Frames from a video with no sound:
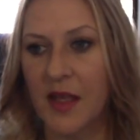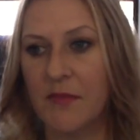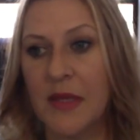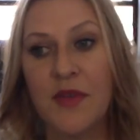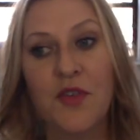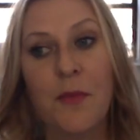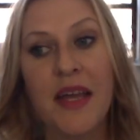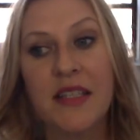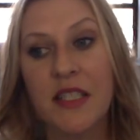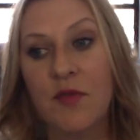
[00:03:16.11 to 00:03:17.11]
Maybe you're
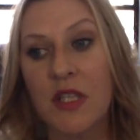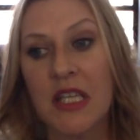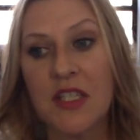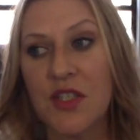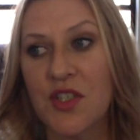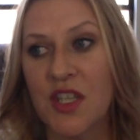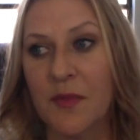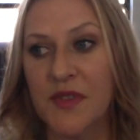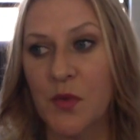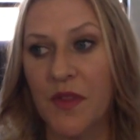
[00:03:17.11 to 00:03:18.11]
mending
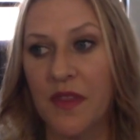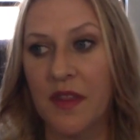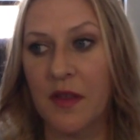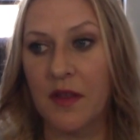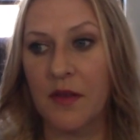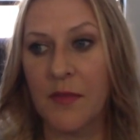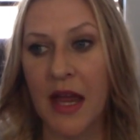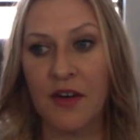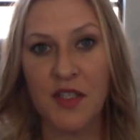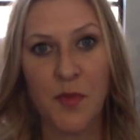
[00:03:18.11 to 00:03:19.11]
relationships with the
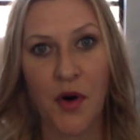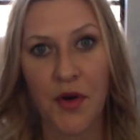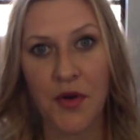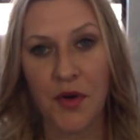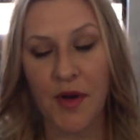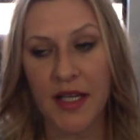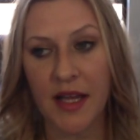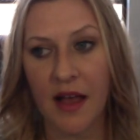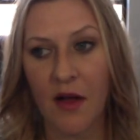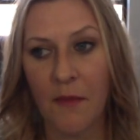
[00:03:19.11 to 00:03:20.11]
marriage partner right
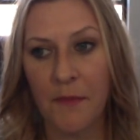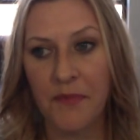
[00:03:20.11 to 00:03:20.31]
now.